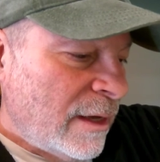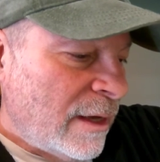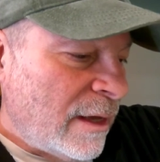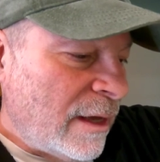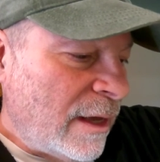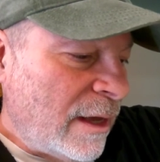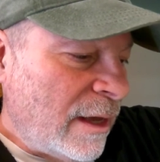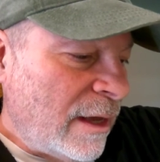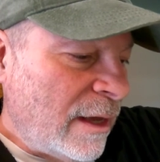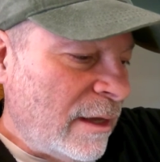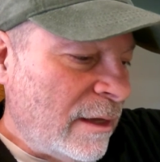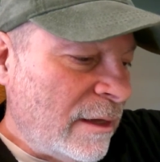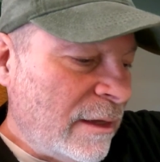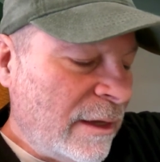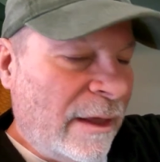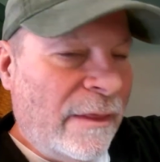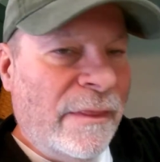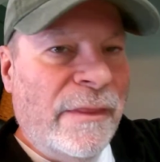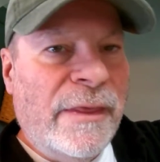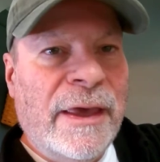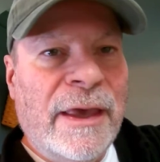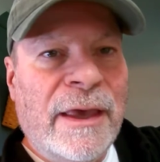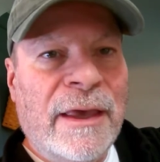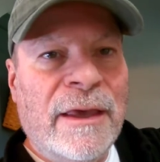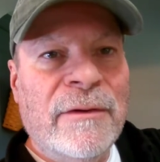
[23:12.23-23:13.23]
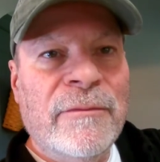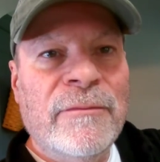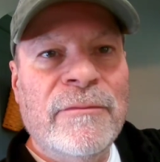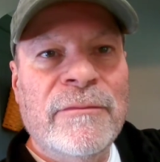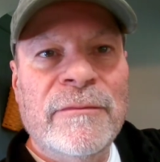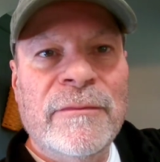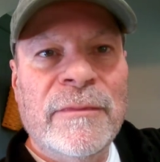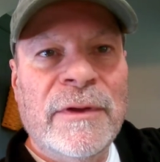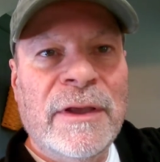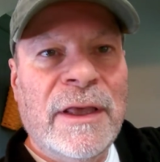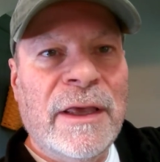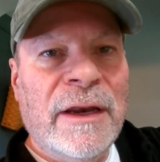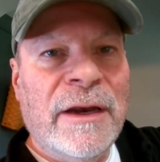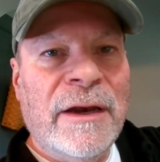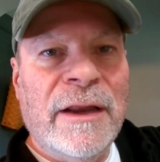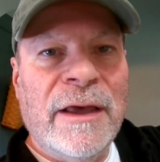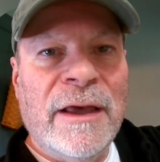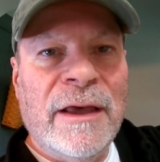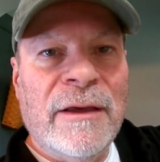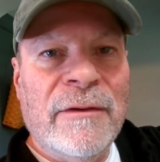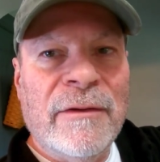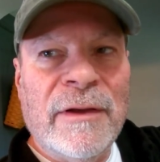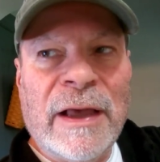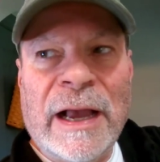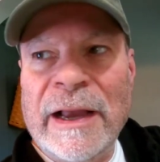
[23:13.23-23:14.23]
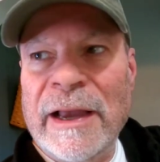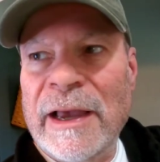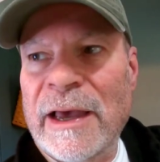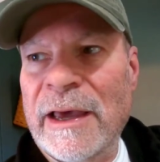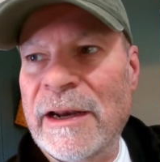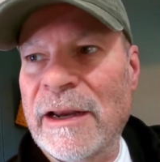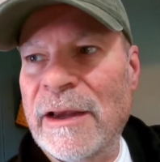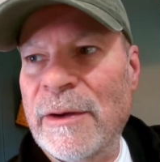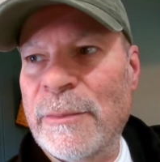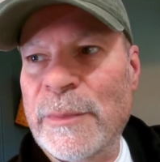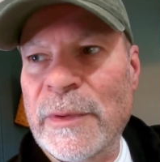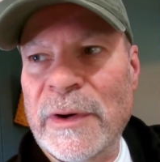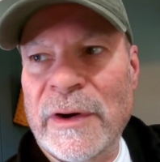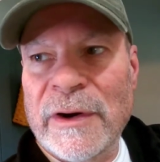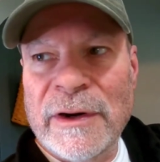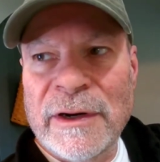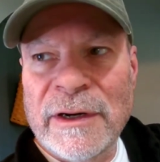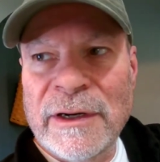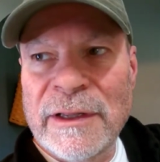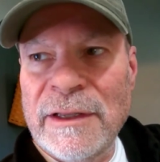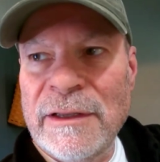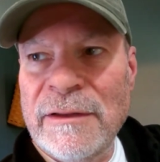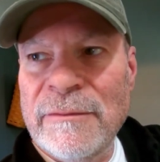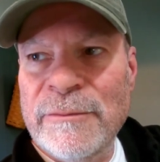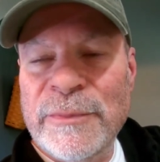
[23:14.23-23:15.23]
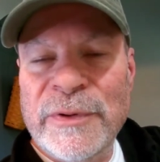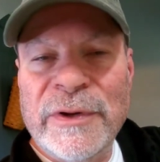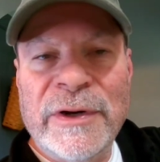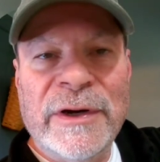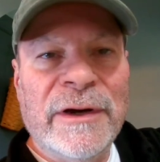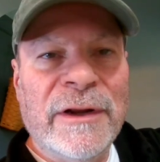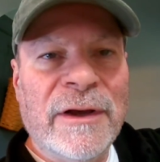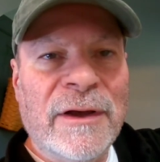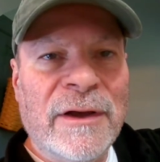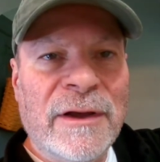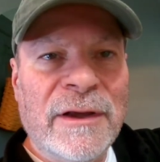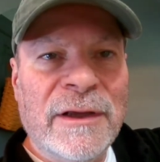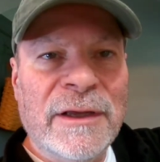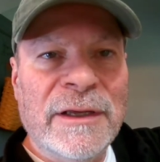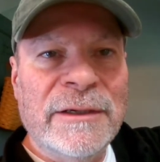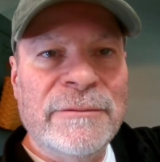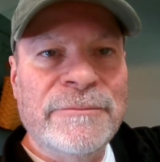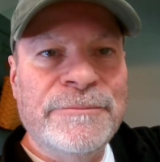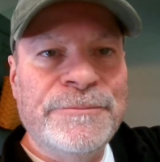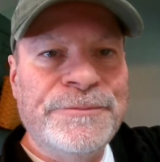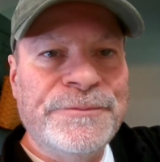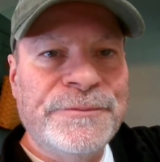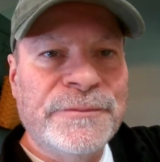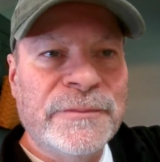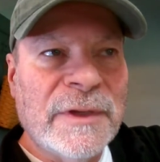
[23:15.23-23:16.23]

And then get it up. I got up early, put it on.